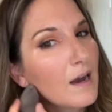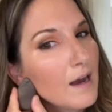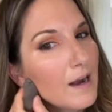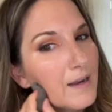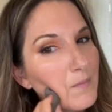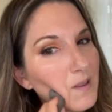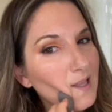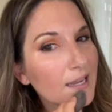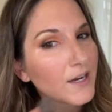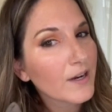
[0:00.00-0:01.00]
I am
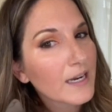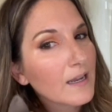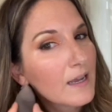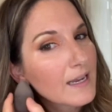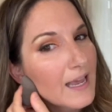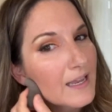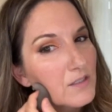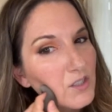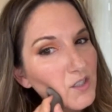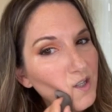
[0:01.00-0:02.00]
layering
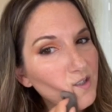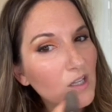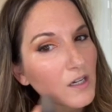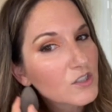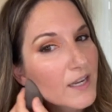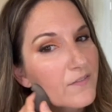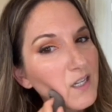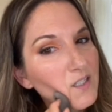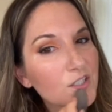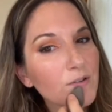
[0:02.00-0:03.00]
again, so there's
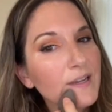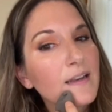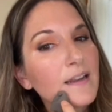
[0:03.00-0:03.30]
longevity to it.